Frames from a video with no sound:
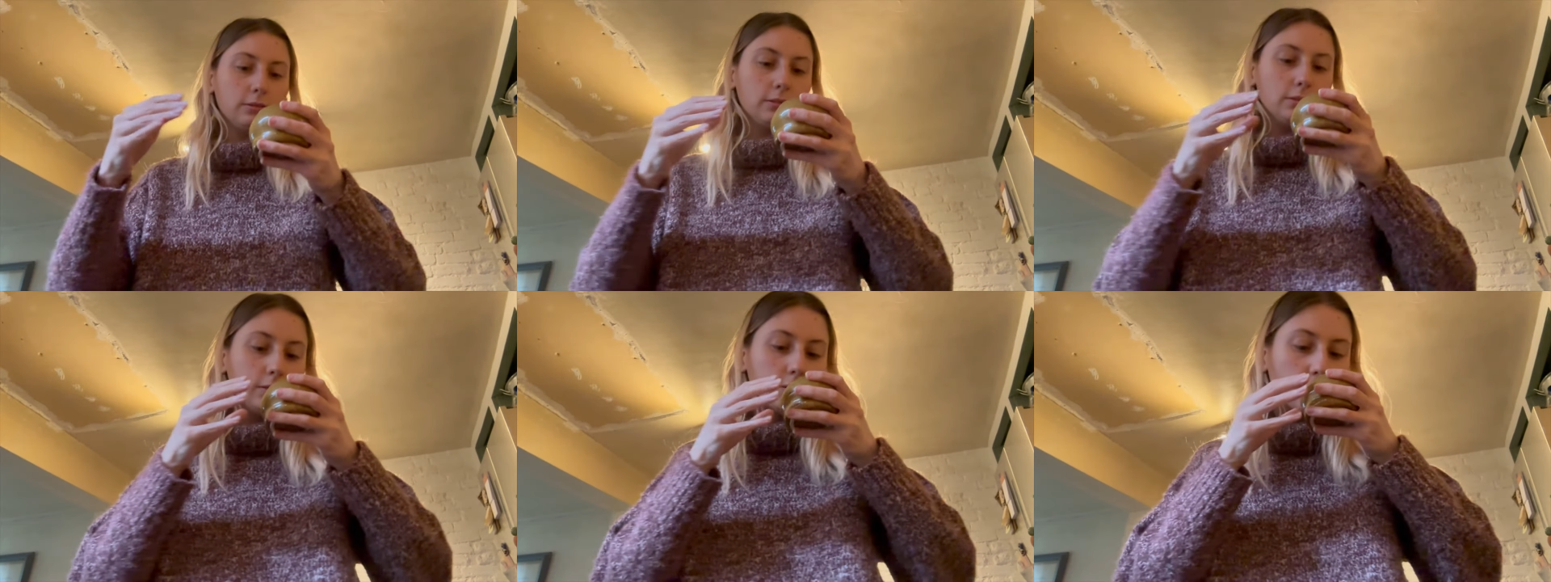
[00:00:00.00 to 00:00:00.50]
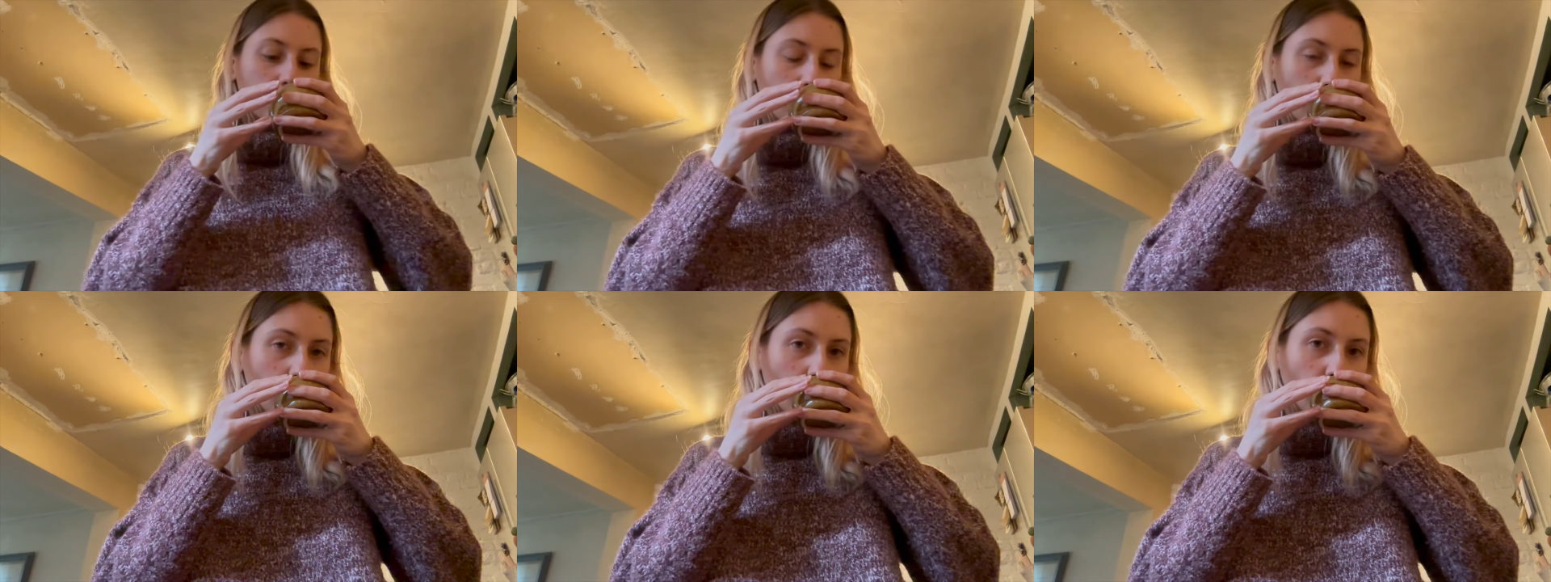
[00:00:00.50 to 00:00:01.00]

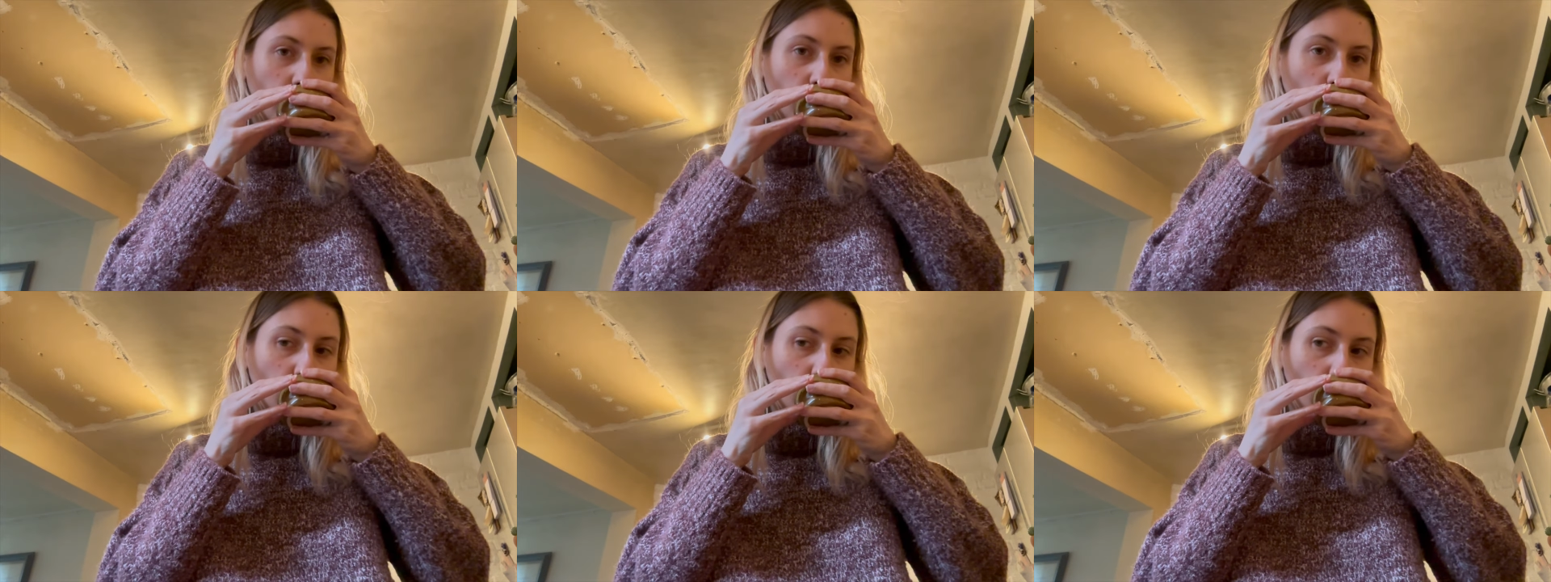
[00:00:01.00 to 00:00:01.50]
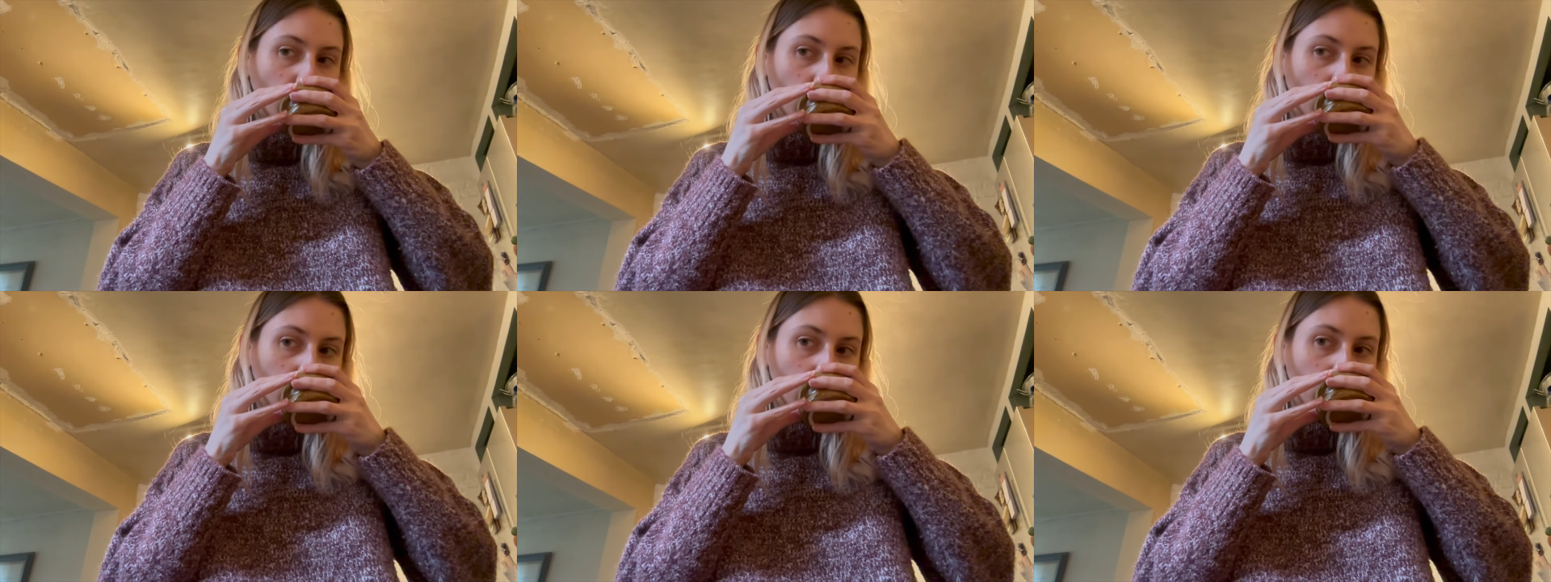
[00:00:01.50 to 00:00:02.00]

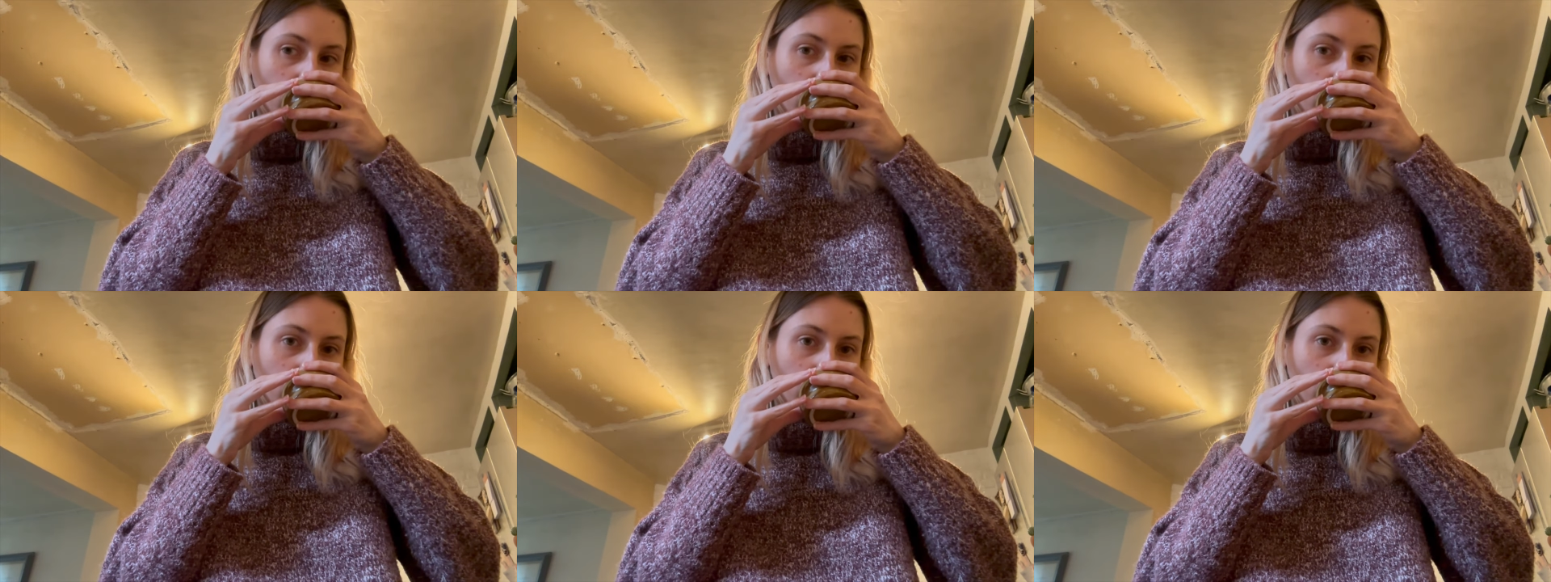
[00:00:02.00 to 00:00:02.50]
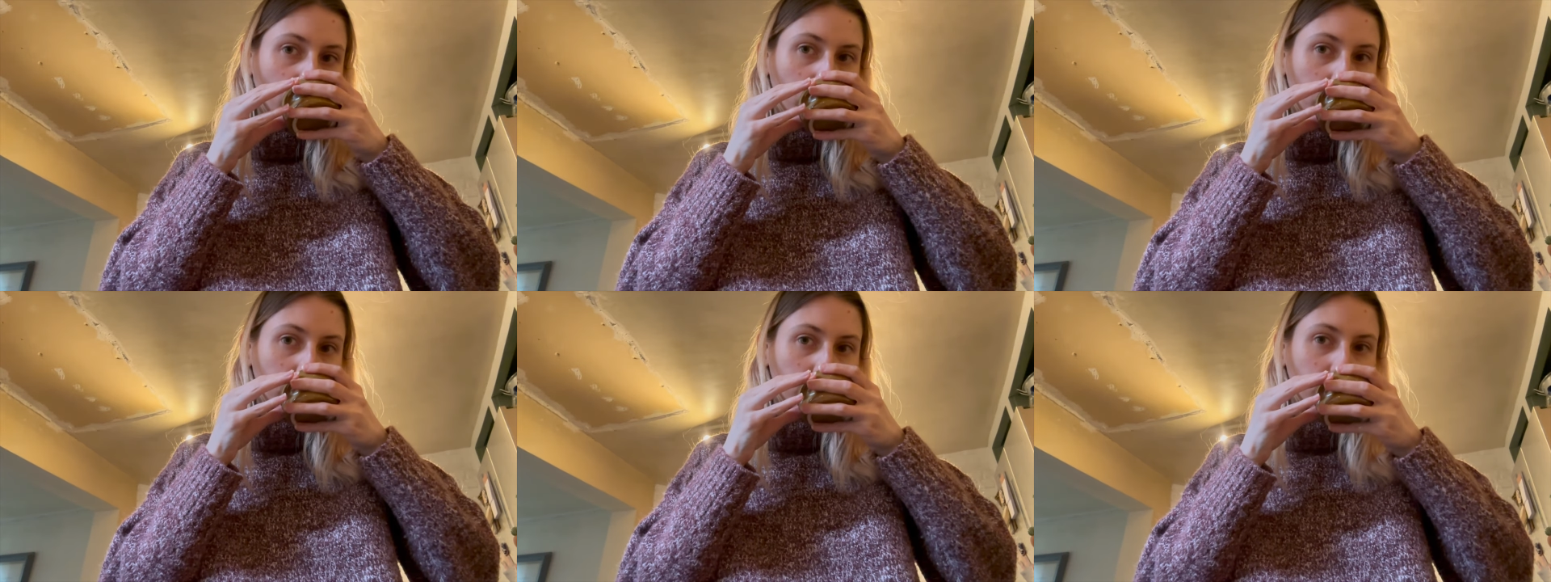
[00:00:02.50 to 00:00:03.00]

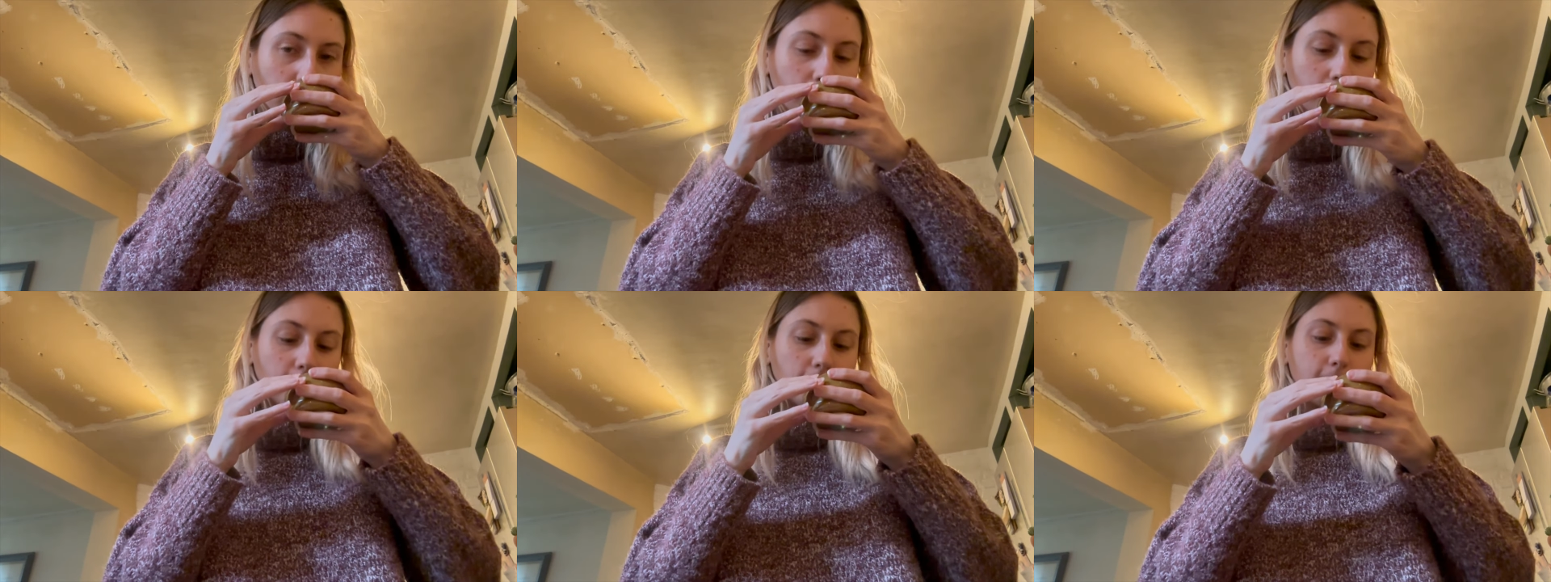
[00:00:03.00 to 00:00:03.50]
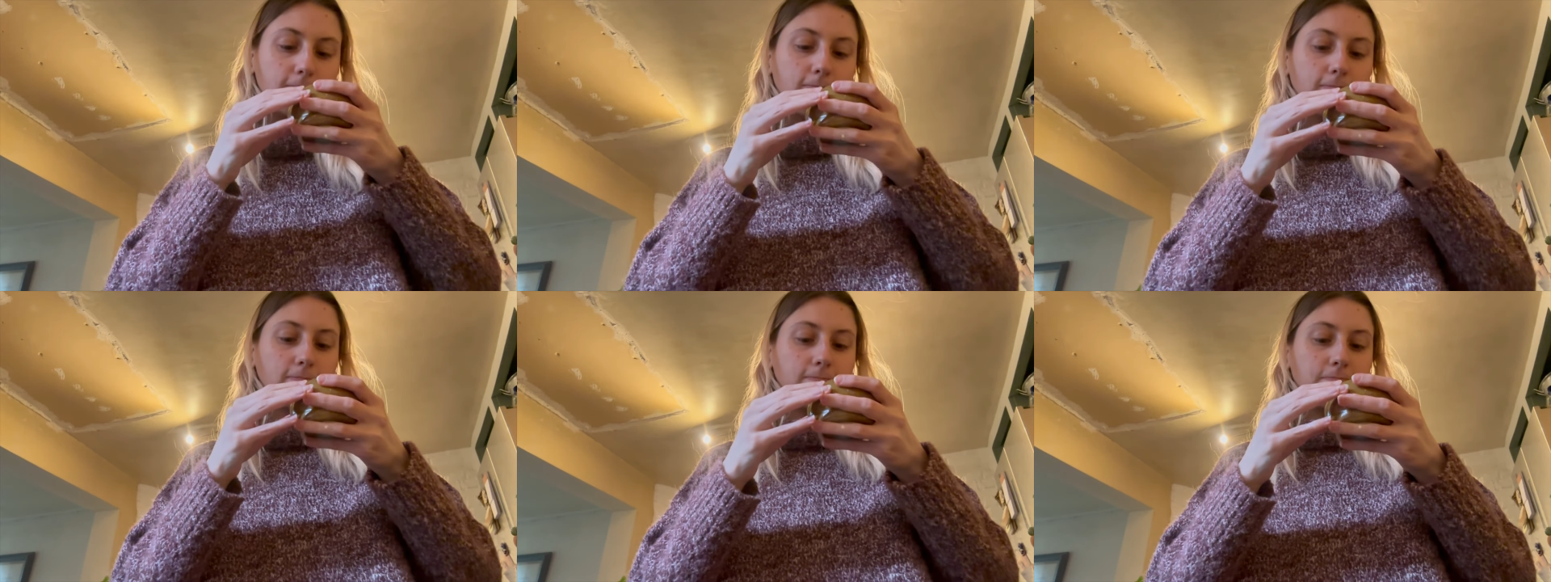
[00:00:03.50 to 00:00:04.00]

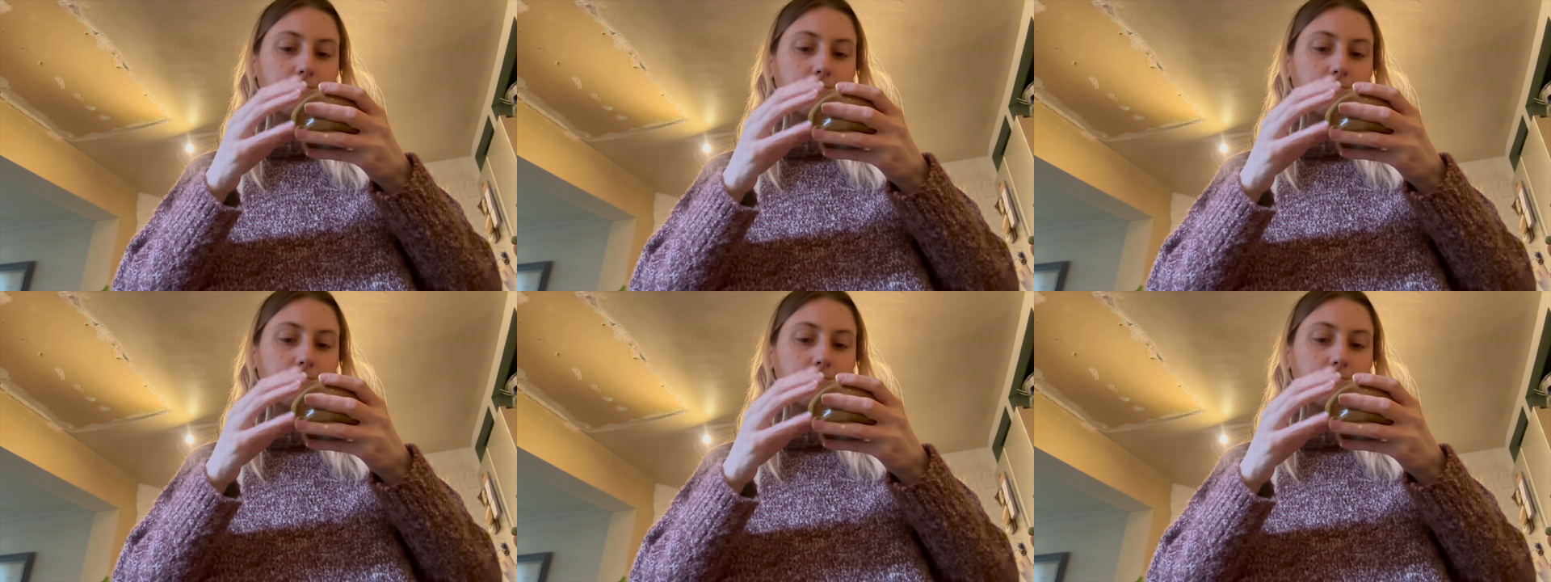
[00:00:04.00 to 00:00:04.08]
Nothing is said.